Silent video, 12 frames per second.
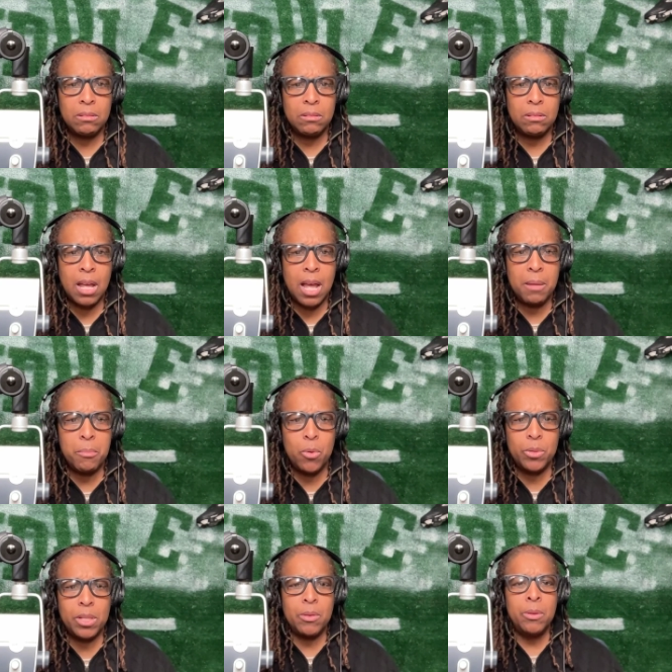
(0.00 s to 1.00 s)
"Hi,
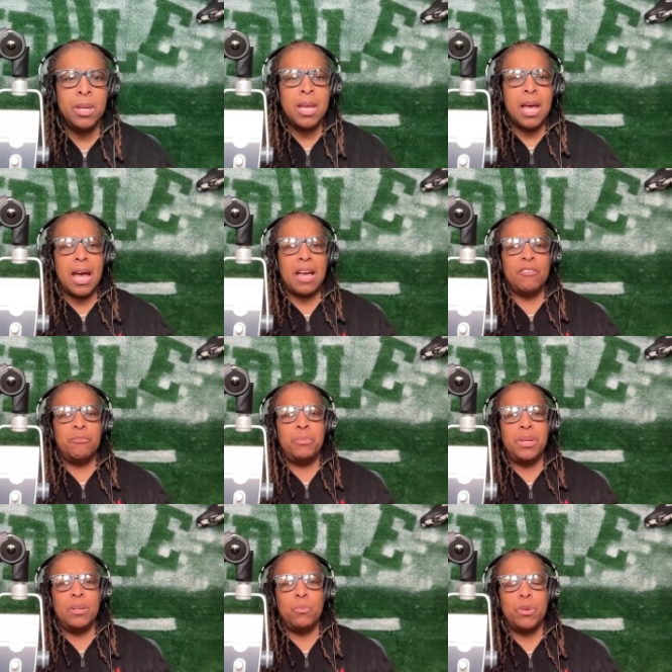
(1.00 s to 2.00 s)
Molo. I've
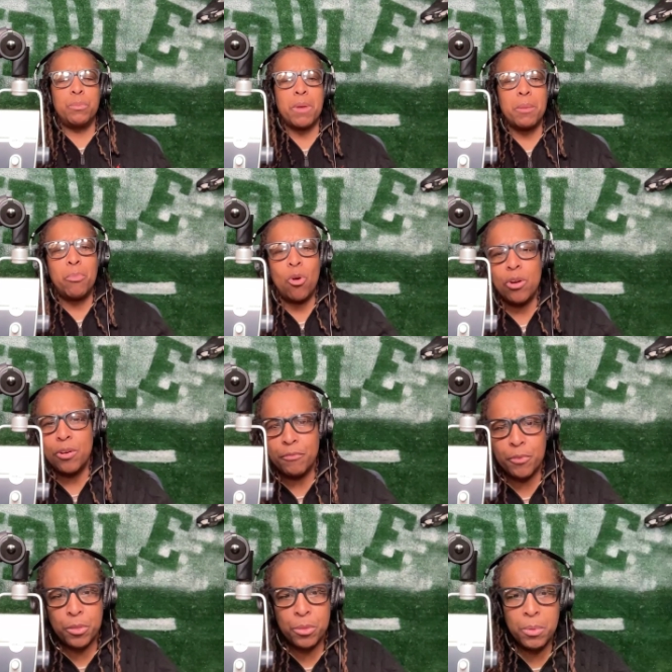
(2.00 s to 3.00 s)
been with my partner
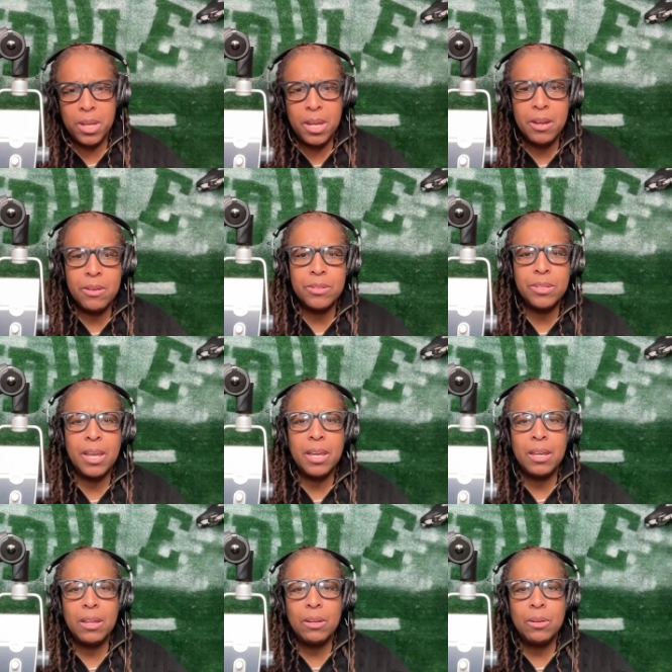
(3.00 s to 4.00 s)
for 3 years
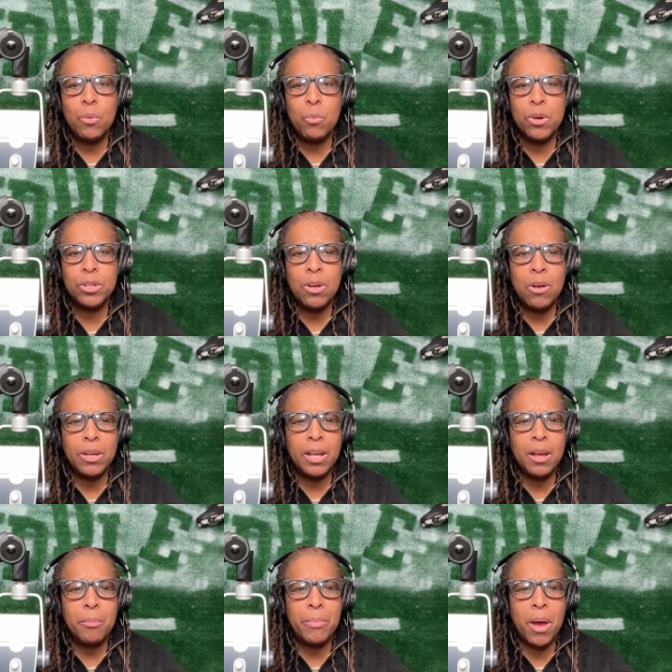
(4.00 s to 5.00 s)
and we're talking
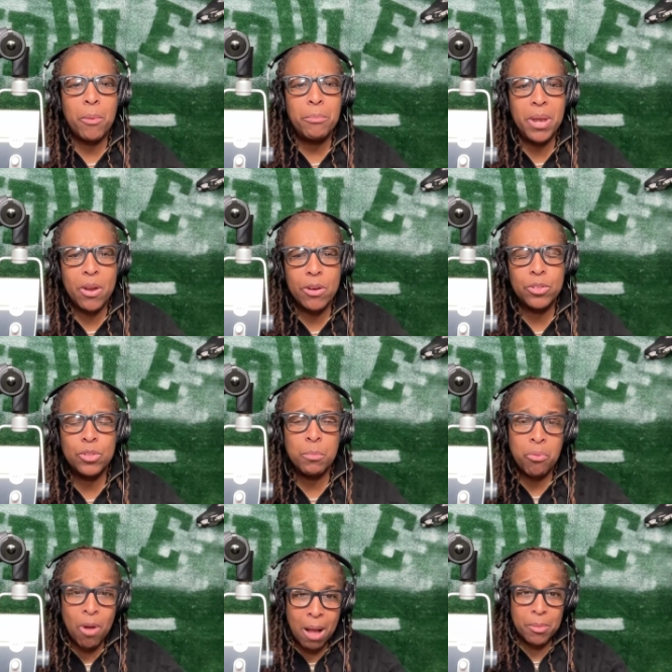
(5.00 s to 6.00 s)
about marriage. The
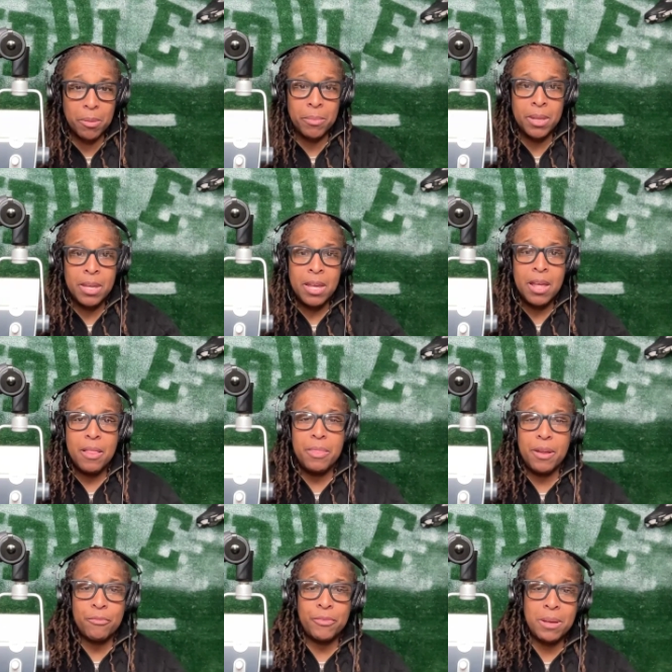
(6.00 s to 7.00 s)
problem:
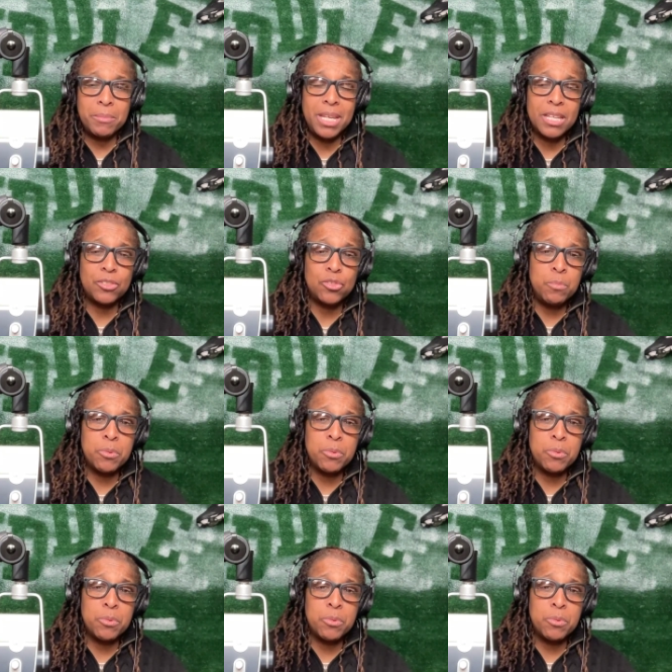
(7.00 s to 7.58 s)
their family is super